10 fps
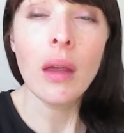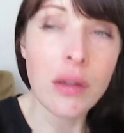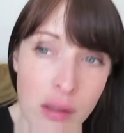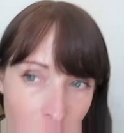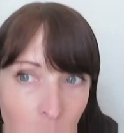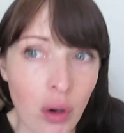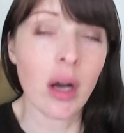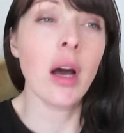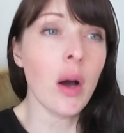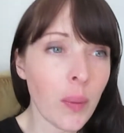So
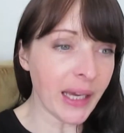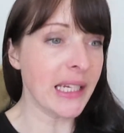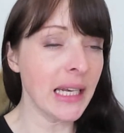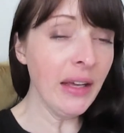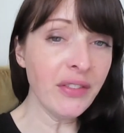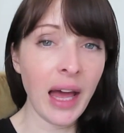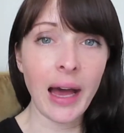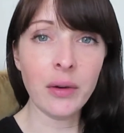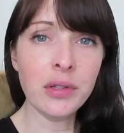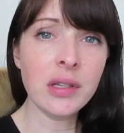we'd left the
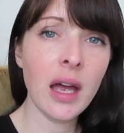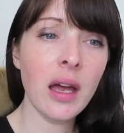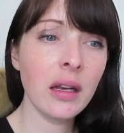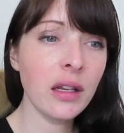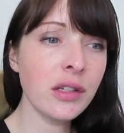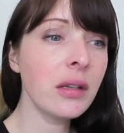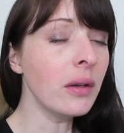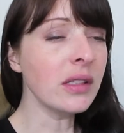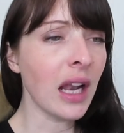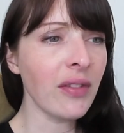house, and as
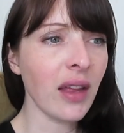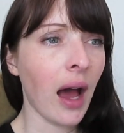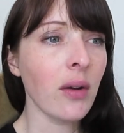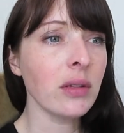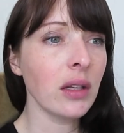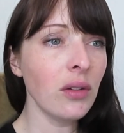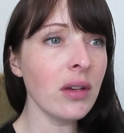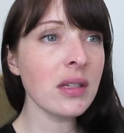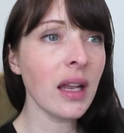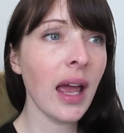soon as I left the house I
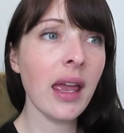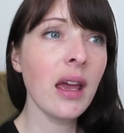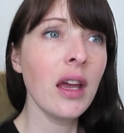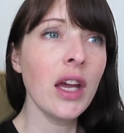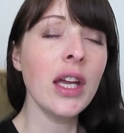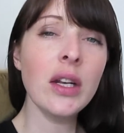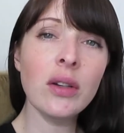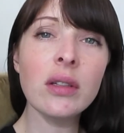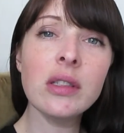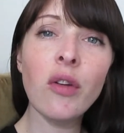noticed, like, you
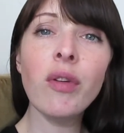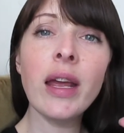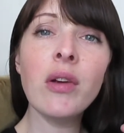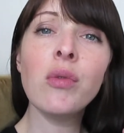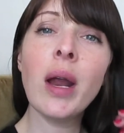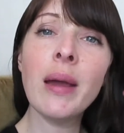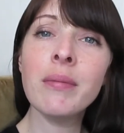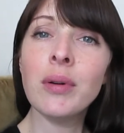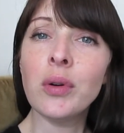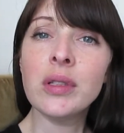know those lovely
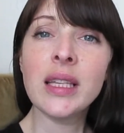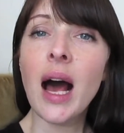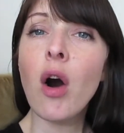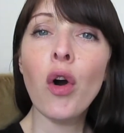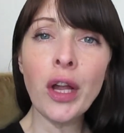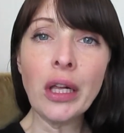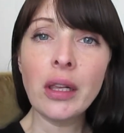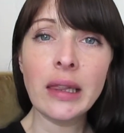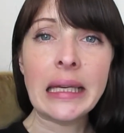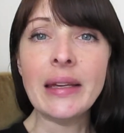rainbows that
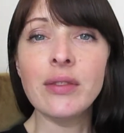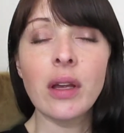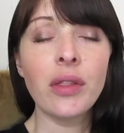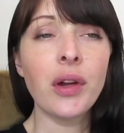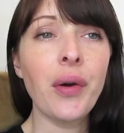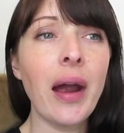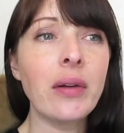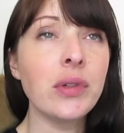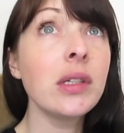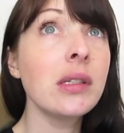oil leaves on the
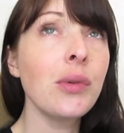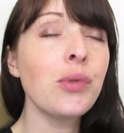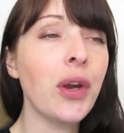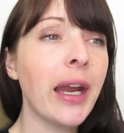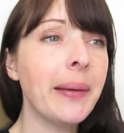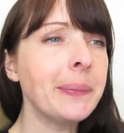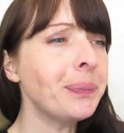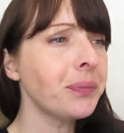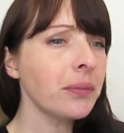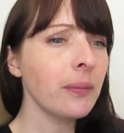ground because it was raining.
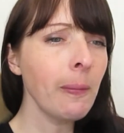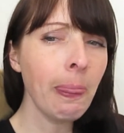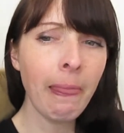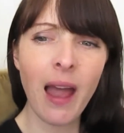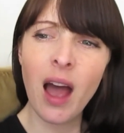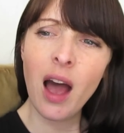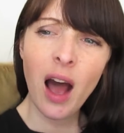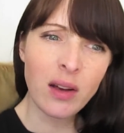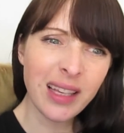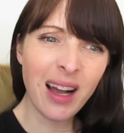I
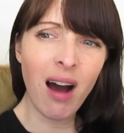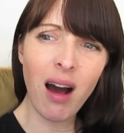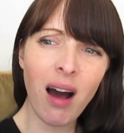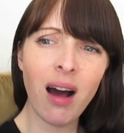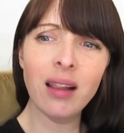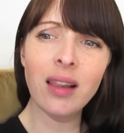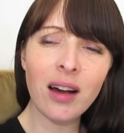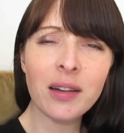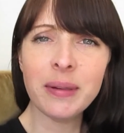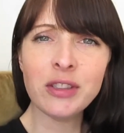was like, oh
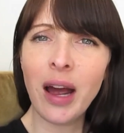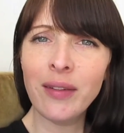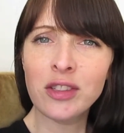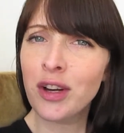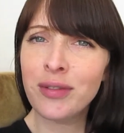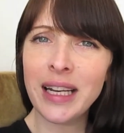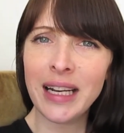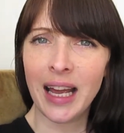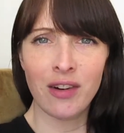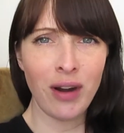look, my drive's covered in
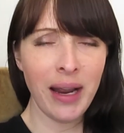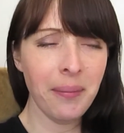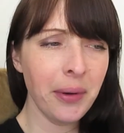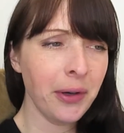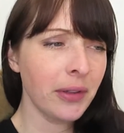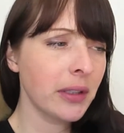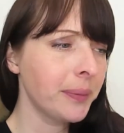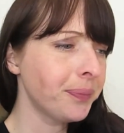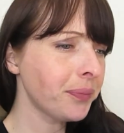like rainbows.